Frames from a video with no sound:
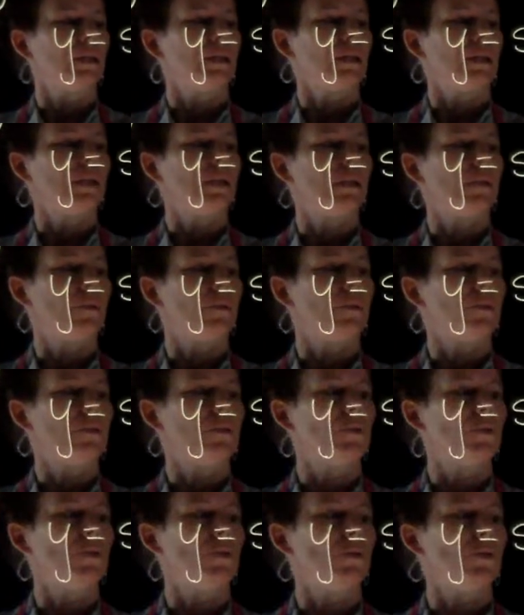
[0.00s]

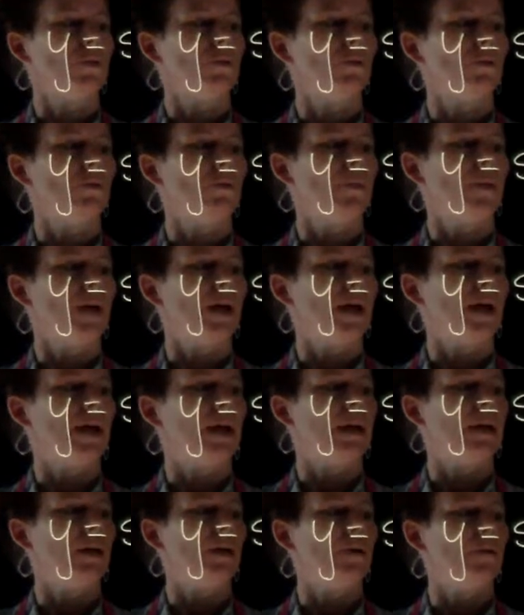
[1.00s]
equals 2
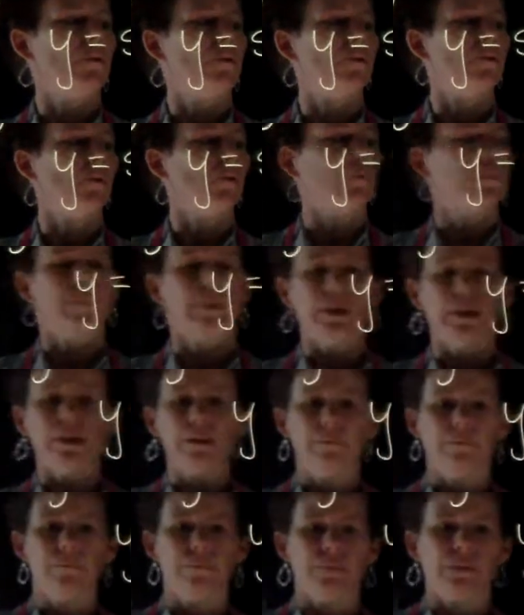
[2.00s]
pi over
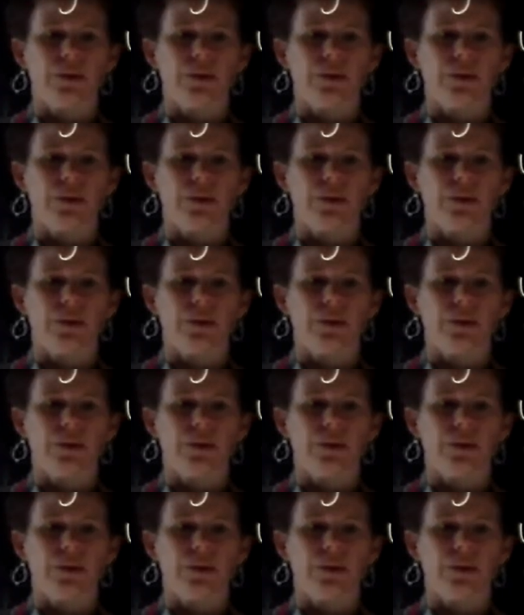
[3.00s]
b.